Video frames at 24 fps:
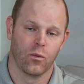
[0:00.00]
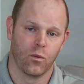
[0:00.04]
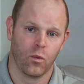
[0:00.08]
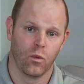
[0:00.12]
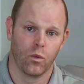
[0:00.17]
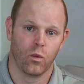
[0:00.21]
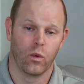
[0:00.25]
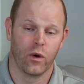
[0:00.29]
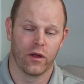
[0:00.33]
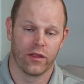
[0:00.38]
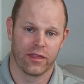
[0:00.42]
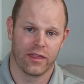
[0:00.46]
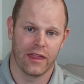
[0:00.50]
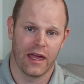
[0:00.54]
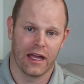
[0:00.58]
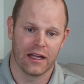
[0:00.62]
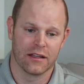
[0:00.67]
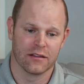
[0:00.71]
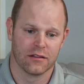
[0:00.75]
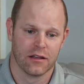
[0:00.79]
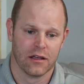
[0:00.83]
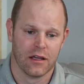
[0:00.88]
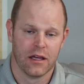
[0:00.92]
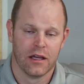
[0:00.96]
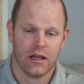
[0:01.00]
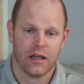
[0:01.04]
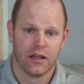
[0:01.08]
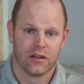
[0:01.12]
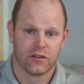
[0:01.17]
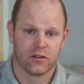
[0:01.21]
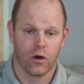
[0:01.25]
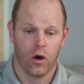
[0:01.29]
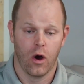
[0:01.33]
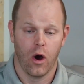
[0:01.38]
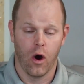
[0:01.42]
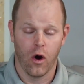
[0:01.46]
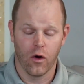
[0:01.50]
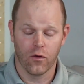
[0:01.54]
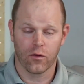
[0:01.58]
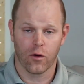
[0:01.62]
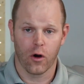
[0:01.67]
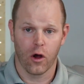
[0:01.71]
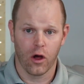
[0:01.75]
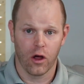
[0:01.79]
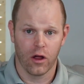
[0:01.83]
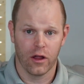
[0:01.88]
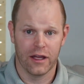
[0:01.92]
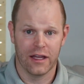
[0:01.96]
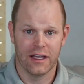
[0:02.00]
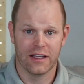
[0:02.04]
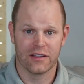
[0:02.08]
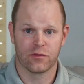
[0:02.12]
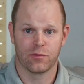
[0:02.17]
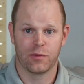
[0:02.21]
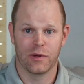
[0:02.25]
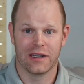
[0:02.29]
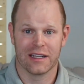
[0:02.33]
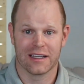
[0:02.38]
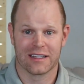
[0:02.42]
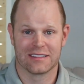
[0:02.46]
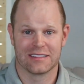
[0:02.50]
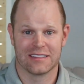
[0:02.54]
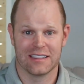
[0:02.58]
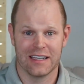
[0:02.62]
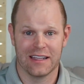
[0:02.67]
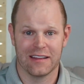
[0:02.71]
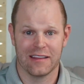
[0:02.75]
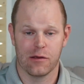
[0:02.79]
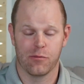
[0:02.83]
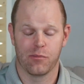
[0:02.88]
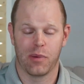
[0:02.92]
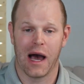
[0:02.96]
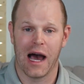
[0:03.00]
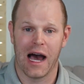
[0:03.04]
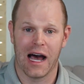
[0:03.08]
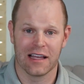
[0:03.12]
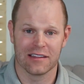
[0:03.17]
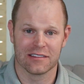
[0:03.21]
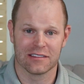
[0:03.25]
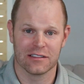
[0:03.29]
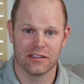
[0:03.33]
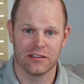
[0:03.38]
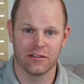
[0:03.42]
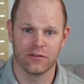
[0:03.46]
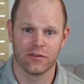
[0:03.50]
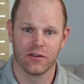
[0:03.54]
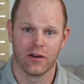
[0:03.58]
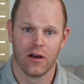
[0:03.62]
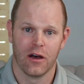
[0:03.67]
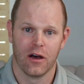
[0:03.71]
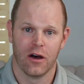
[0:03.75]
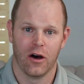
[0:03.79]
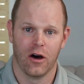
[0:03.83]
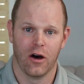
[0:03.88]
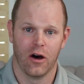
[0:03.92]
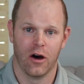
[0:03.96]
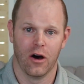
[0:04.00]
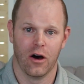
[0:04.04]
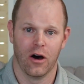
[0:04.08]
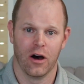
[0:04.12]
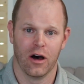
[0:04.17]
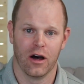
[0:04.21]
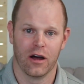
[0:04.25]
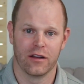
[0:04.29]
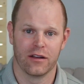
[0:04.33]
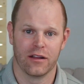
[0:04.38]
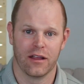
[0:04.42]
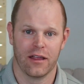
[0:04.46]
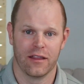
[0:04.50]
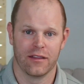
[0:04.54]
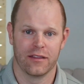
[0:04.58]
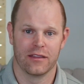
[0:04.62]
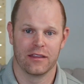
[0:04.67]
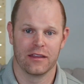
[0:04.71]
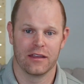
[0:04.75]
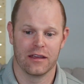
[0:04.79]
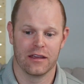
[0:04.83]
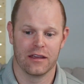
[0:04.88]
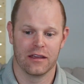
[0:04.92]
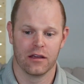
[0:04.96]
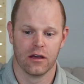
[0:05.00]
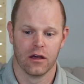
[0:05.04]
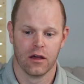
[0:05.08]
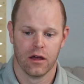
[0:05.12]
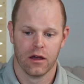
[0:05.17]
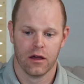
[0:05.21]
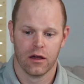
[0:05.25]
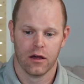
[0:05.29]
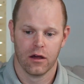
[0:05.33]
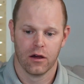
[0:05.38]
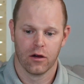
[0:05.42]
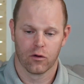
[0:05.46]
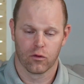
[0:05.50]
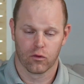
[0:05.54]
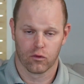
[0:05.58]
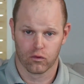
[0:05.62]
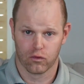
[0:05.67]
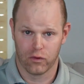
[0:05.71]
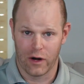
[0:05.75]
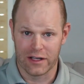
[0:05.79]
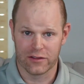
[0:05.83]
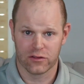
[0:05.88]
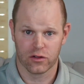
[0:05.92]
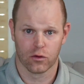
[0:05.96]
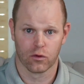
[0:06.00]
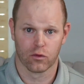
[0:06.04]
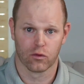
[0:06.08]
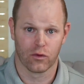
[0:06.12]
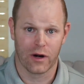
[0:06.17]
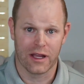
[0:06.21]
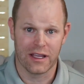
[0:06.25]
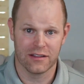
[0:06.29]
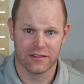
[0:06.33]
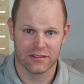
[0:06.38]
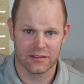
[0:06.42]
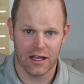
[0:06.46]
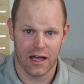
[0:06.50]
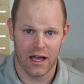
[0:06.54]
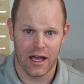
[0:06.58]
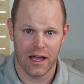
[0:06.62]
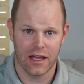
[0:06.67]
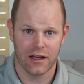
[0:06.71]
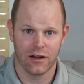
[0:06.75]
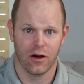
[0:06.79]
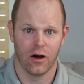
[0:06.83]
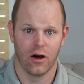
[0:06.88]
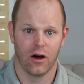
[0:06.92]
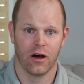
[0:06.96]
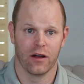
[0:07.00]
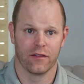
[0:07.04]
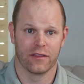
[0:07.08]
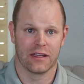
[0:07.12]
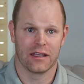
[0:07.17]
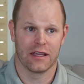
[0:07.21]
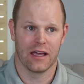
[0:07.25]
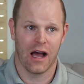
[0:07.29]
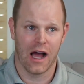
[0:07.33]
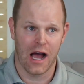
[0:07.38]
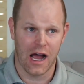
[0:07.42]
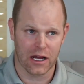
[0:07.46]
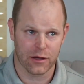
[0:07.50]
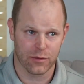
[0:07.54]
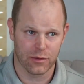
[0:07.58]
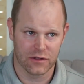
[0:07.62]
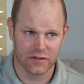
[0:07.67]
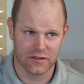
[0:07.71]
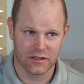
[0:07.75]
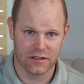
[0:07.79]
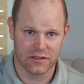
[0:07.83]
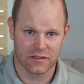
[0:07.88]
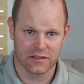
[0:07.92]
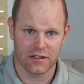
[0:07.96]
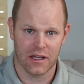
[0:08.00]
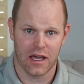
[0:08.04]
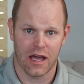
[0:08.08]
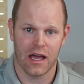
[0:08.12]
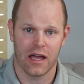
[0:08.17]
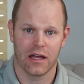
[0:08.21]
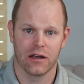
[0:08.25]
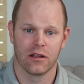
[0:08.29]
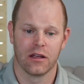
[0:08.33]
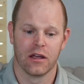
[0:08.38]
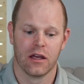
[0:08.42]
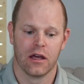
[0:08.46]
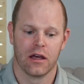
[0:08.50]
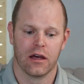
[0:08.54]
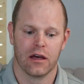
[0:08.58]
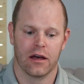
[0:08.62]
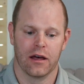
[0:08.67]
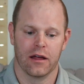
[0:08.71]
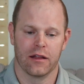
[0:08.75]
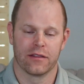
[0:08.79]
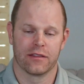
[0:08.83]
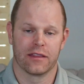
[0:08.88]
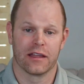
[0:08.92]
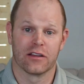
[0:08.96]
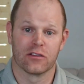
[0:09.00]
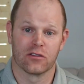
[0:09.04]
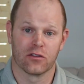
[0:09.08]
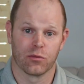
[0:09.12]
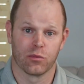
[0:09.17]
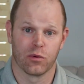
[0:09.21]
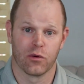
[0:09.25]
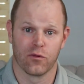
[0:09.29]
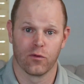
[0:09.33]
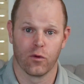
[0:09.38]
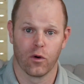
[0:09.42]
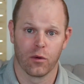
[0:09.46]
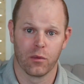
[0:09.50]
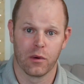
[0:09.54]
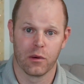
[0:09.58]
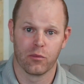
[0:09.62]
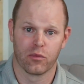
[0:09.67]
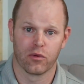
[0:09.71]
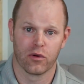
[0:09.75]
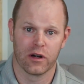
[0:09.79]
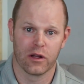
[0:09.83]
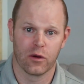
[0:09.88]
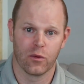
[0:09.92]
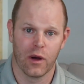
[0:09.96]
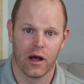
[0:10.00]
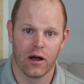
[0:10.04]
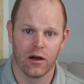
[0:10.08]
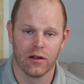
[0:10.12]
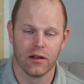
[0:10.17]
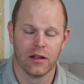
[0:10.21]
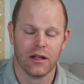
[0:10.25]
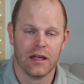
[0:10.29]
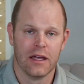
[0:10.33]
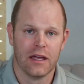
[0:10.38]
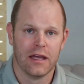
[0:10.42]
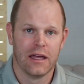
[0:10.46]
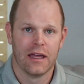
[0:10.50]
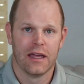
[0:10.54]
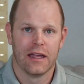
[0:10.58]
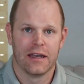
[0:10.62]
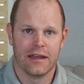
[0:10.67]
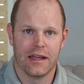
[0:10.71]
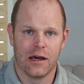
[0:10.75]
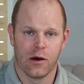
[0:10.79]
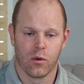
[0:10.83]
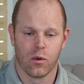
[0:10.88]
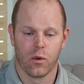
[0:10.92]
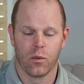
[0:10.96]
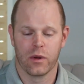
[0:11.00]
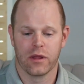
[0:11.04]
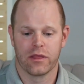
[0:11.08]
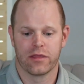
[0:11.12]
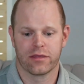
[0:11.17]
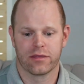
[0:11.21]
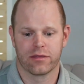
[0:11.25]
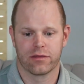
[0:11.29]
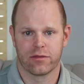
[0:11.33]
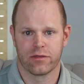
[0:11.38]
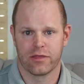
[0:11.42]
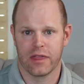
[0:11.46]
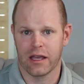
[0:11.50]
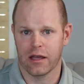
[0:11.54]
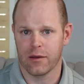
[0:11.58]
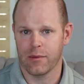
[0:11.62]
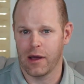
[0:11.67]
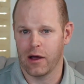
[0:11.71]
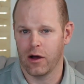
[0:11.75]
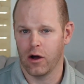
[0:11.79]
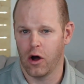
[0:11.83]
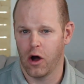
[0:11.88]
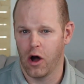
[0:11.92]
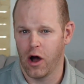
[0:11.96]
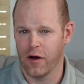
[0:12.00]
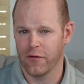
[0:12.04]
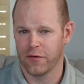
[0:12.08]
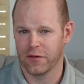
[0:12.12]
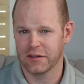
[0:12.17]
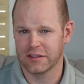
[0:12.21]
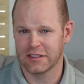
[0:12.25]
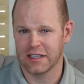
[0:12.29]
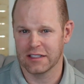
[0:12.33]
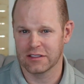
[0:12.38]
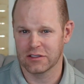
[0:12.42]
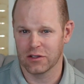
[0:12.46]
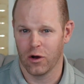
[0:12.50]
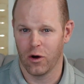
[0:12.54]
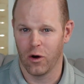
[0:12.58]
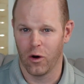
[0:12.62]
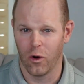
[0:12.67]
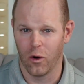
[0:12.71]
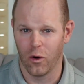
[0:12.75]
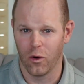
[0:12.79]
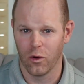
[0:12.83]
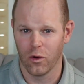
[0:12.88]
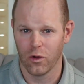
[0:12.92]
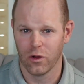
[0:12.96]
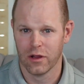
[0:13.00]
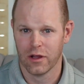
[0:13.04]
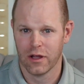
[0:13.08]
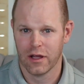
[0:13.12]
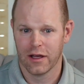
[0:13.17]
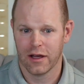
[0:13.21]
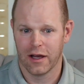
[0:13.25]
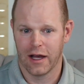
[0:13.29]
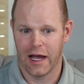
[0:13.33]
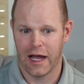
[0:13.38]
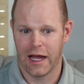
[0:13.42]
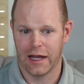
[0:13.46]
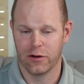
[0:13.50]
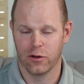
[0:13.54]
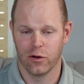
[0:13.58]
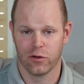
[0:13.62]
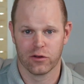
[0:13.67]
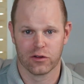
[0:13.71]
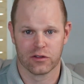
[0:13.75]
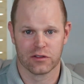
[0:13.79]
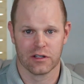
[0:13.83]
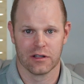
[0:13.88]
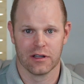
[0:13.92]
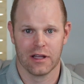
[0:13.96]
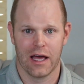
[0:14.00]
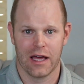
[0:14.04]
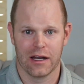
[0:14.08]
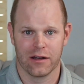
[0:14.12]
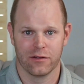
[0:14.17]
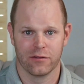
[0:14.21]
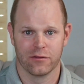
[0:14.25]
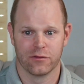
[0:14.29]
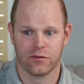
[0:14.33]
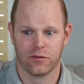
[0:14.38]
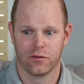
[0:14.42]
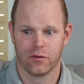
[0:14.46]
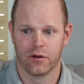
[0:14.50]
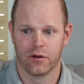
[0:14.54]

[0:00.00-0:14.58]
with that. So overall, it's been exceedingly positive on the rental rate side, on the occupancy side. Things are performing pretty well. Now, when we think about office as a whole, I know there's a lot of